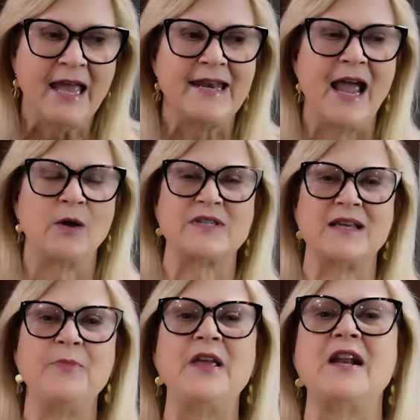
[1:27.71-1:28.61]
Now,
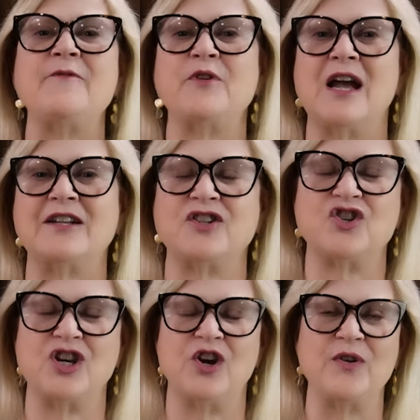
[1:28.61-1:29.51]
something I forgot to
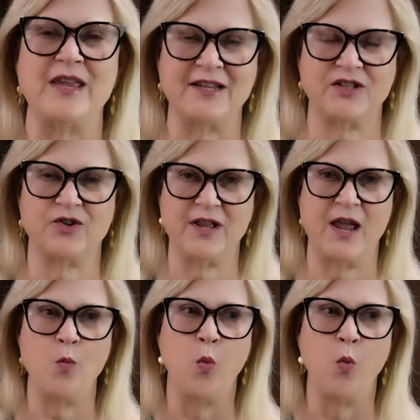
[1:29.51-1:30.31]
share yesterday